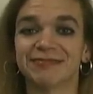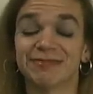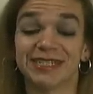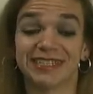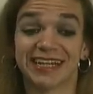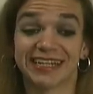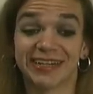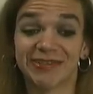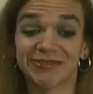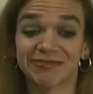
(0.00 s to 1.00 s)
but I
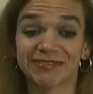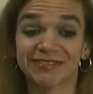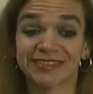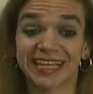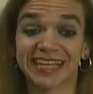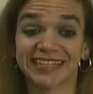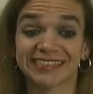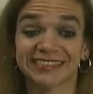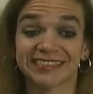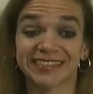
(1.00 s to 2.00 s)
know that
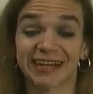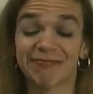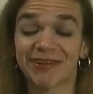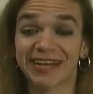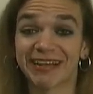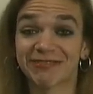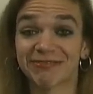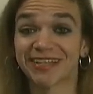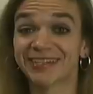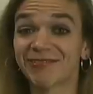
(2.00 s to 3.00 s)
I'm going to have to
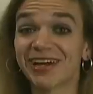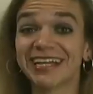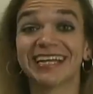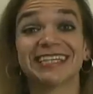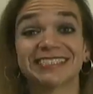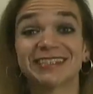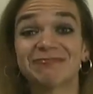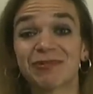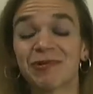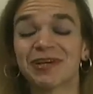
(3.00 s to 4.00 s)
find a way at some
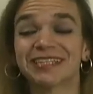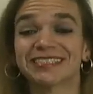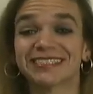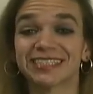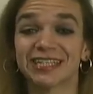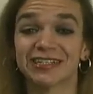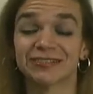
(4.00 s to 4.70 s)
point. So,